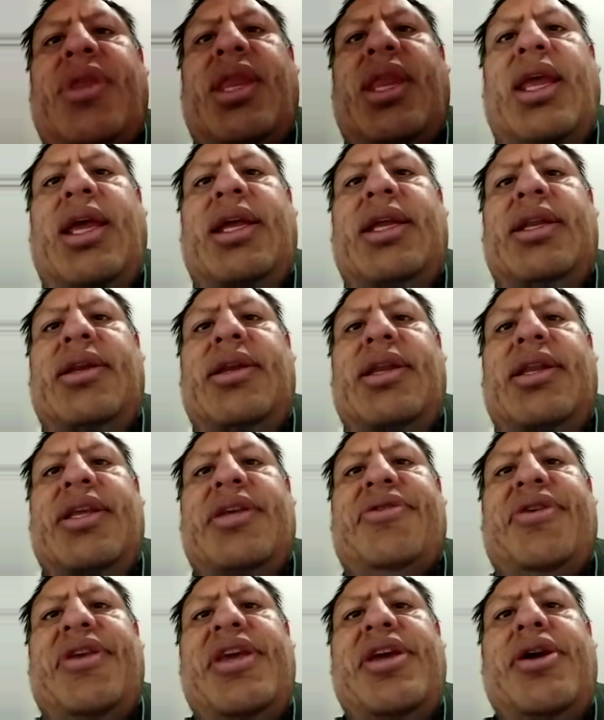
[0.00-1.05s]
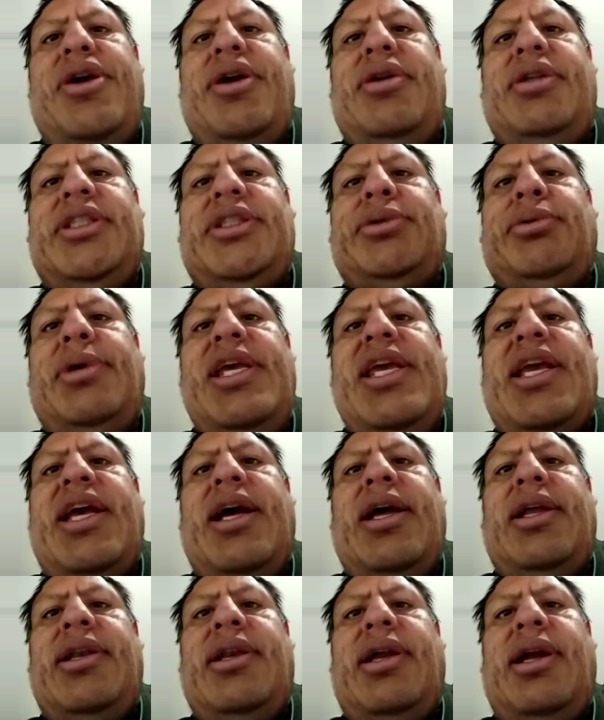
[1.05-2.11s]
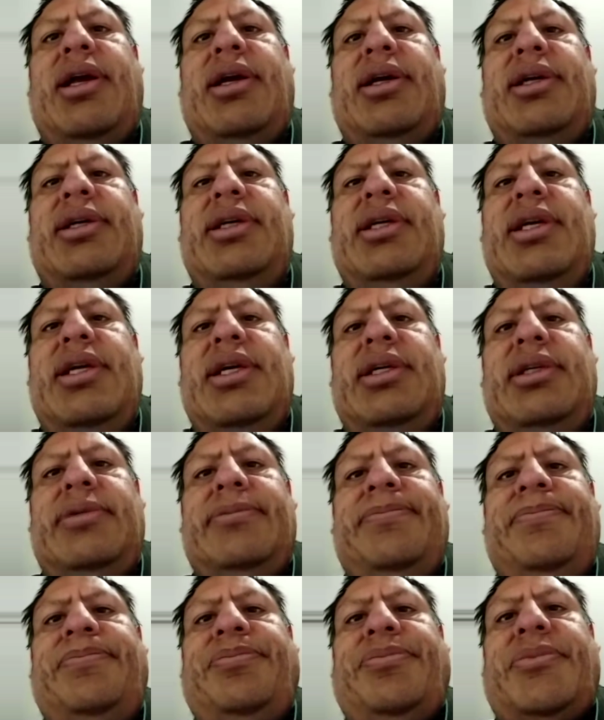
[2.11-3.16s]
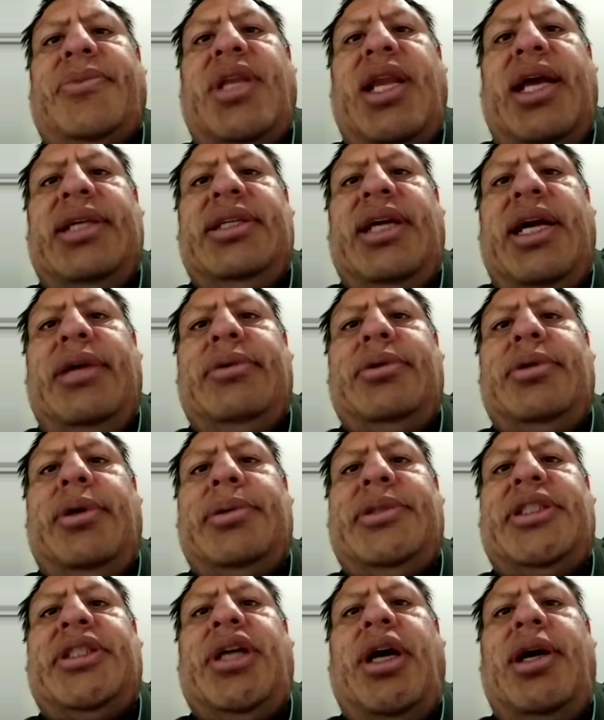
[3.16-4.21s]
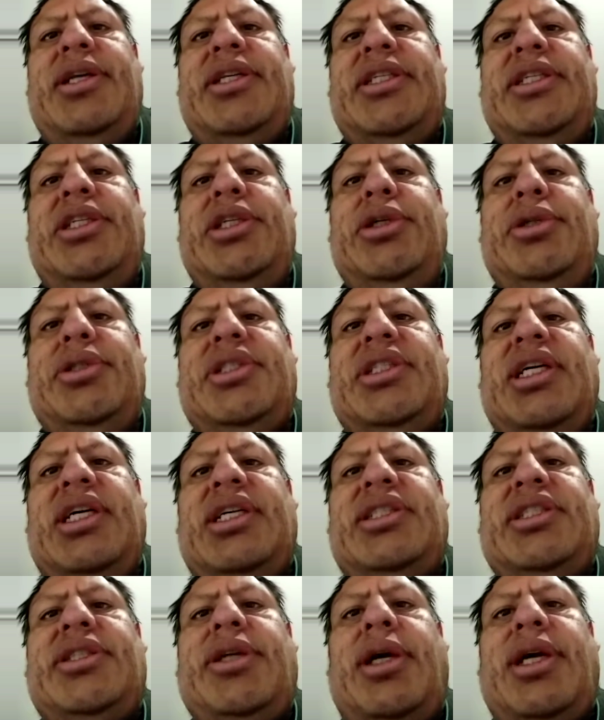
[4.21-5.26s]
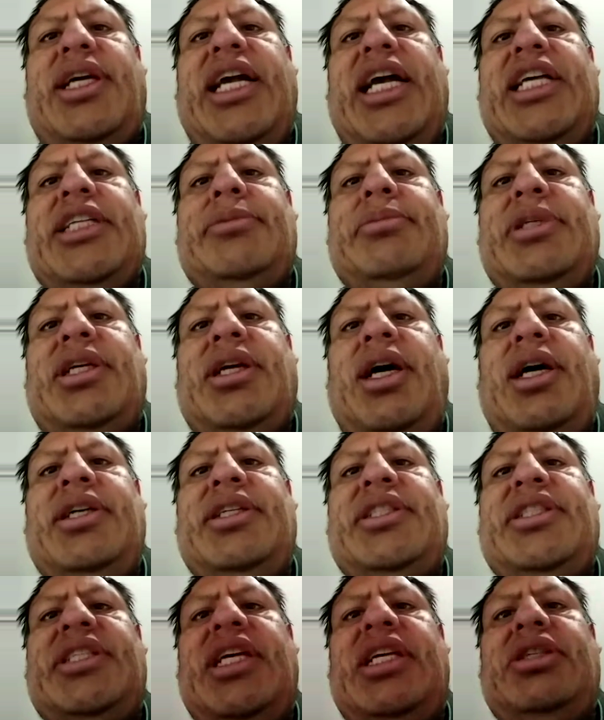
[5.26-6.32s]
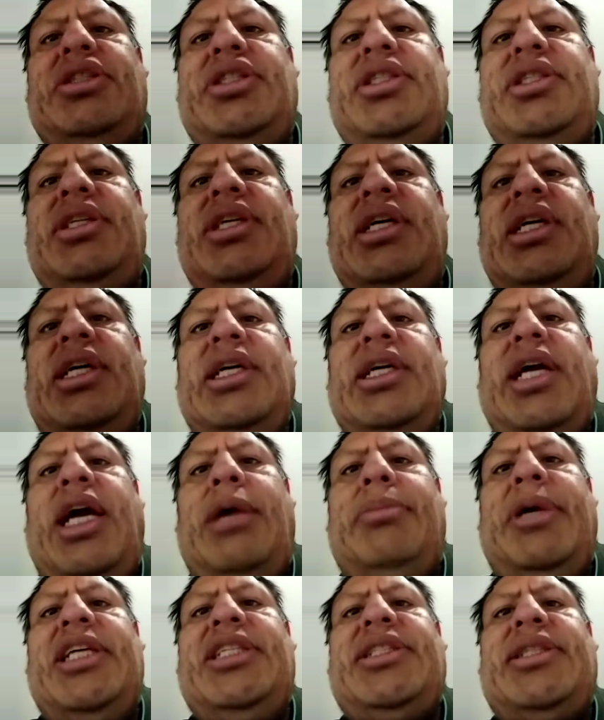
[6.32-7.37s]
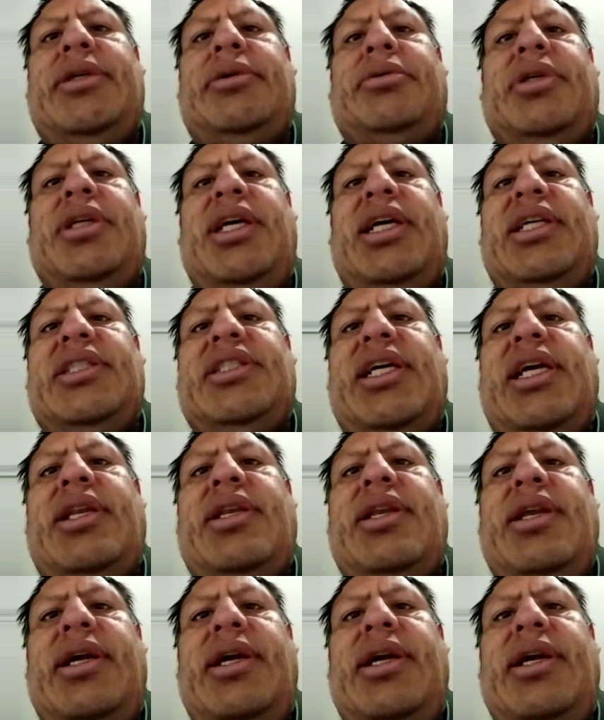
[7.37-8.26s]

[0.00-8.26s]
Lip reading: and this week, I was starting to use sarcasm and condescension. I basically realized that